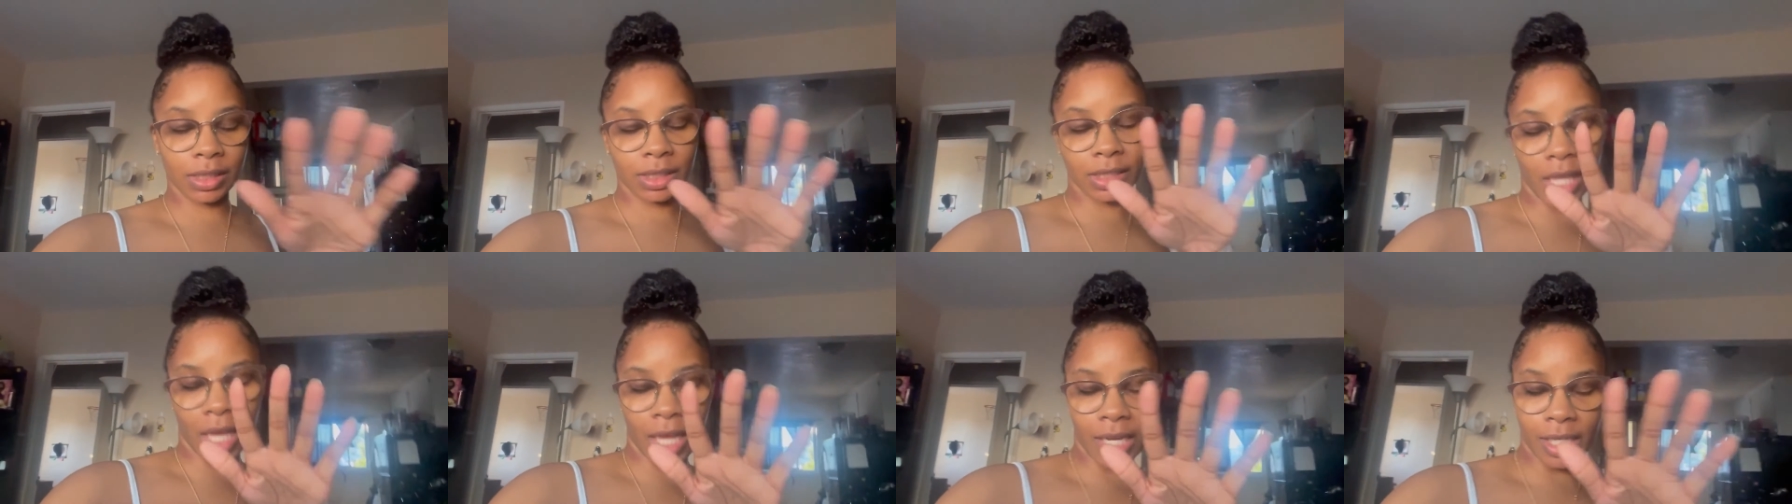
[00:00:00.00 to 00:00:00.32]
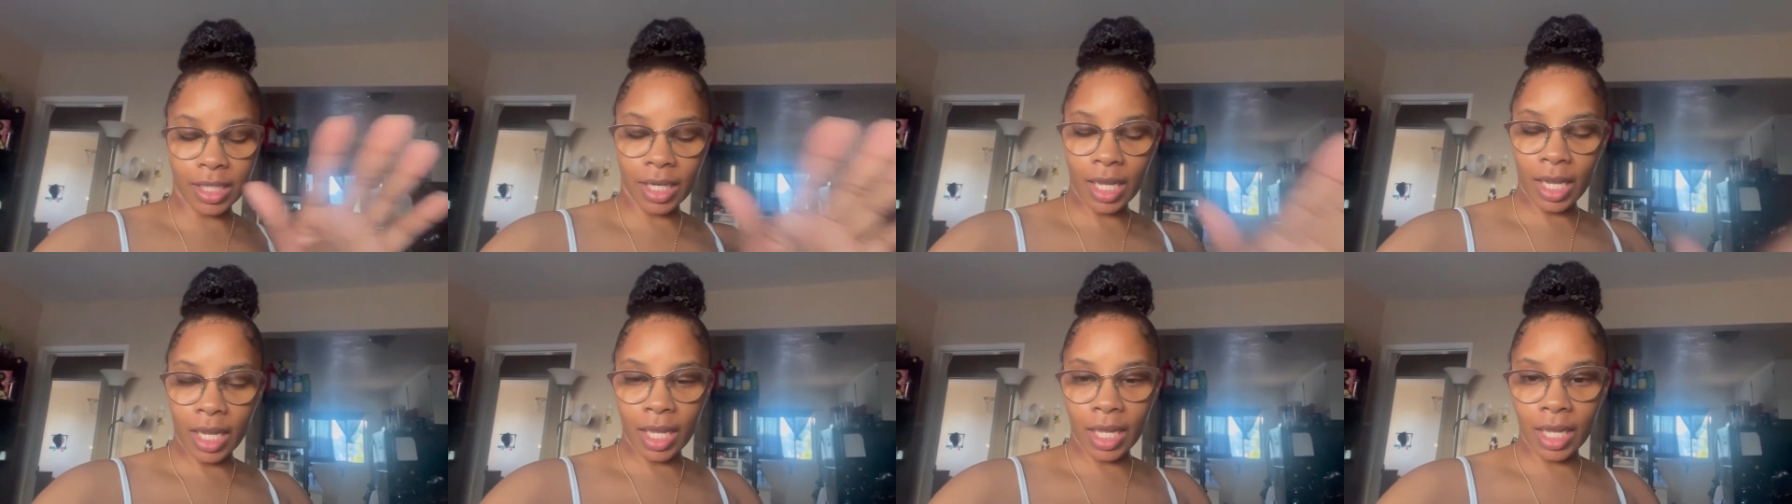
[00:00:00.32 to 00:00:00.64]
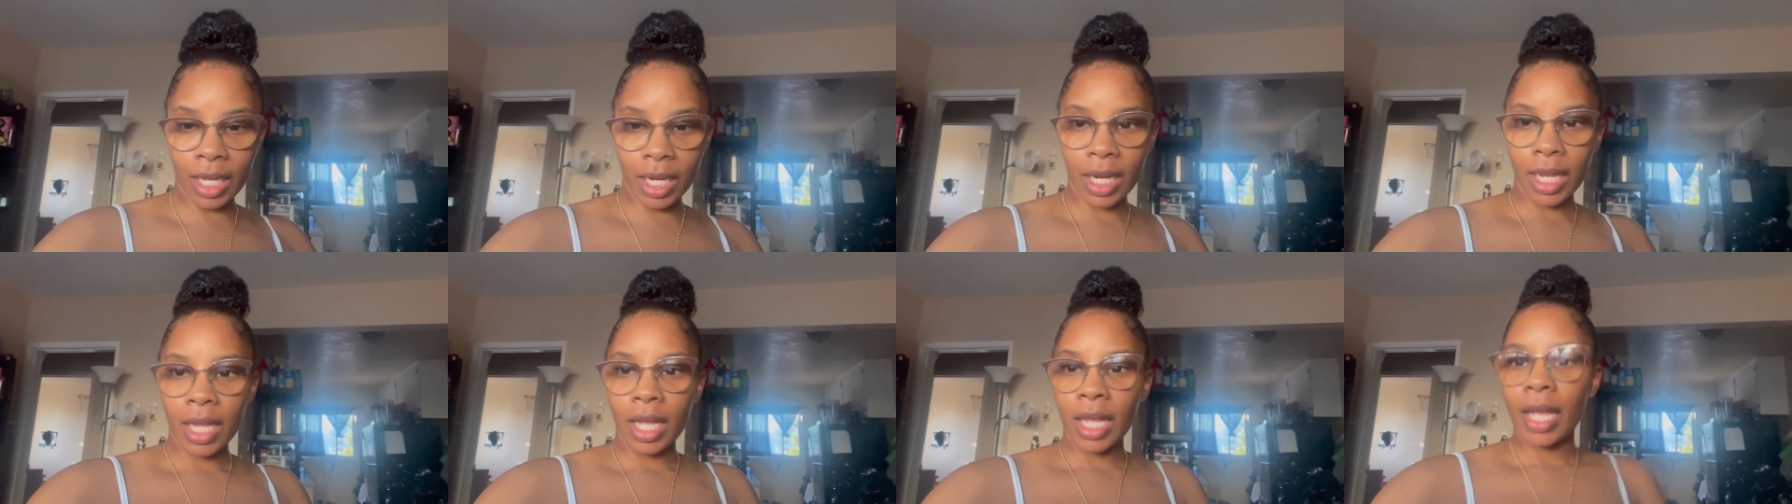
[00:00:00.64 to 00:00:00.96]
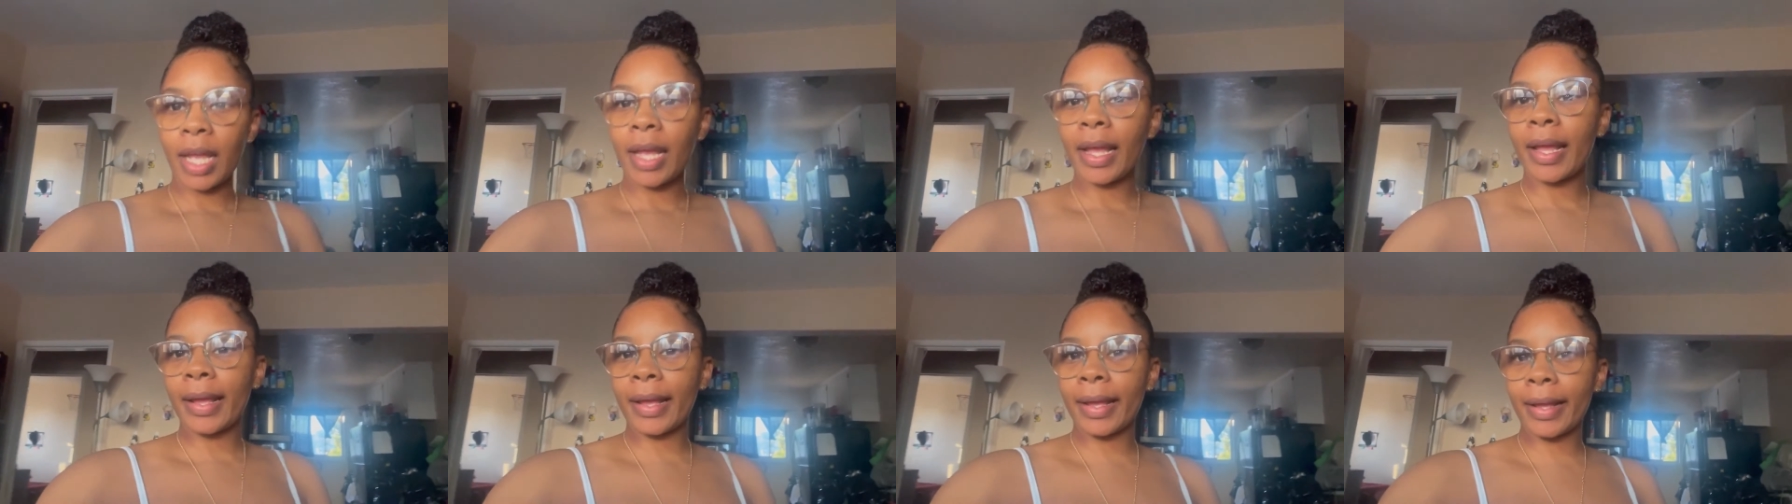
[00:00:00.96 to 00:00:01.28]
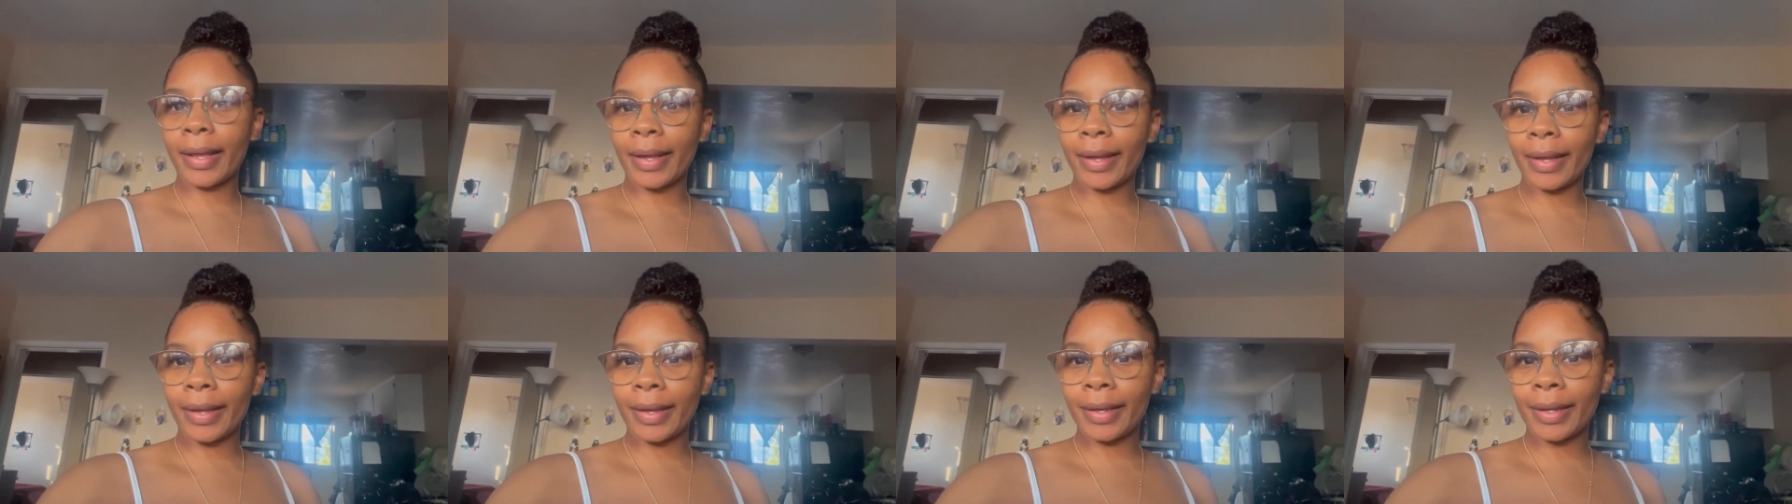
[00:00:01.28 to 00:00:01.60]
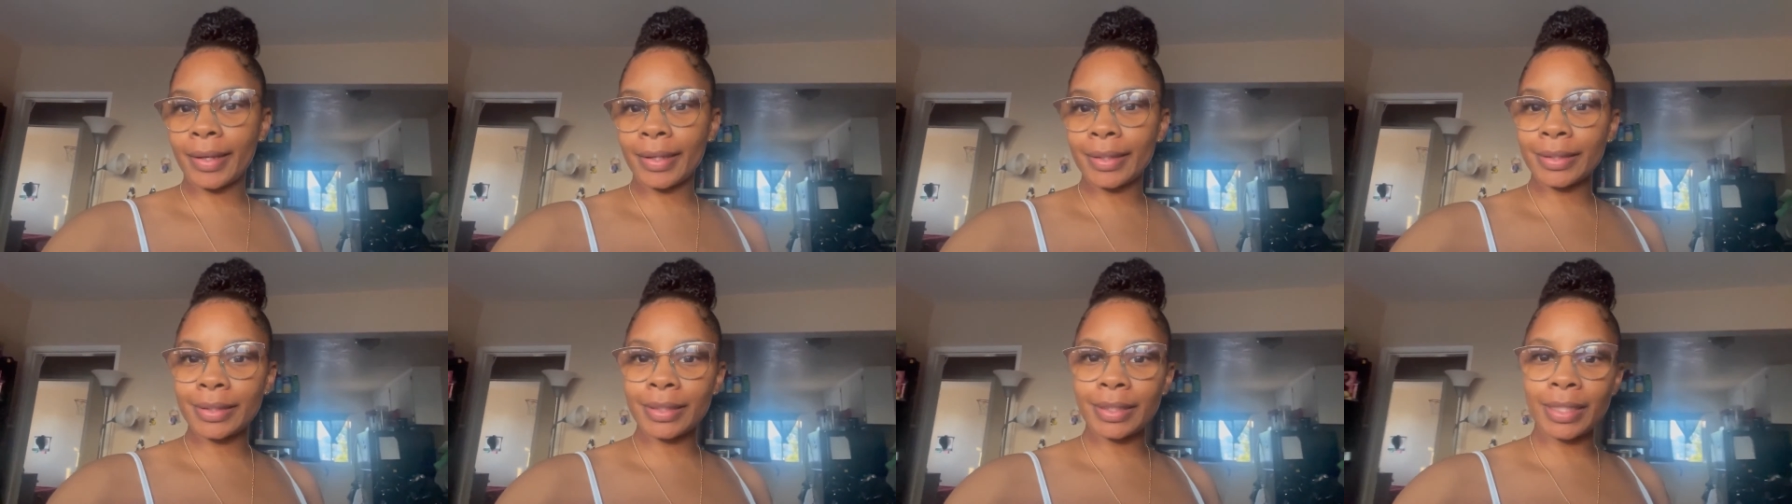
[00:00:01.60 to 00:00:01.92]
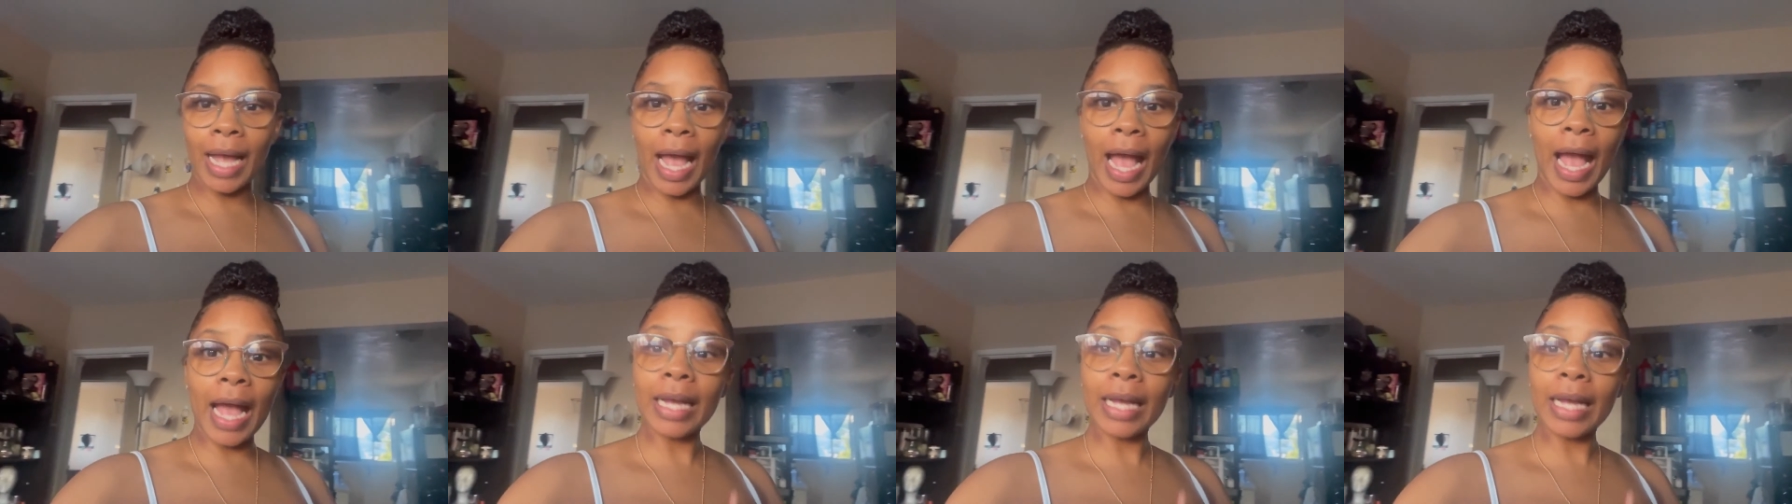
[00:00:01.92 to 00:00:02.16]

saturday and